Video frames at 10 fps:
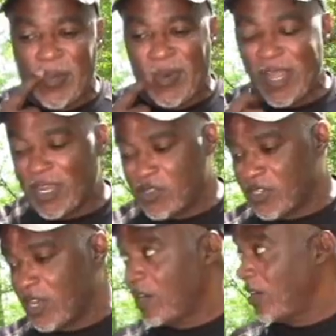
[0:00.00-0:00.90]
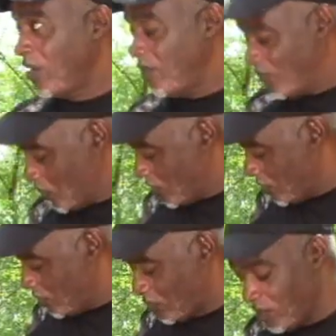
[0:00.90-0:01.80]
But like I said,
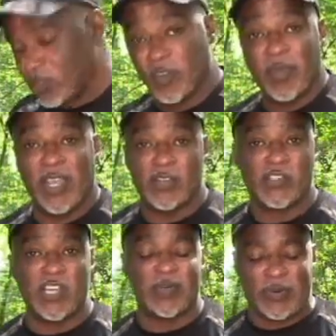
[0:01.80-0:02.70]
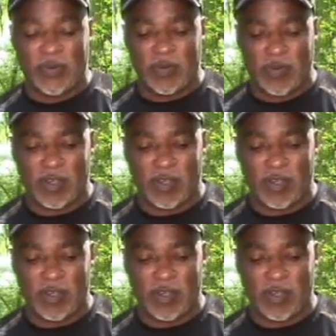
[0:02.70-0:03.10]
to me it's simple.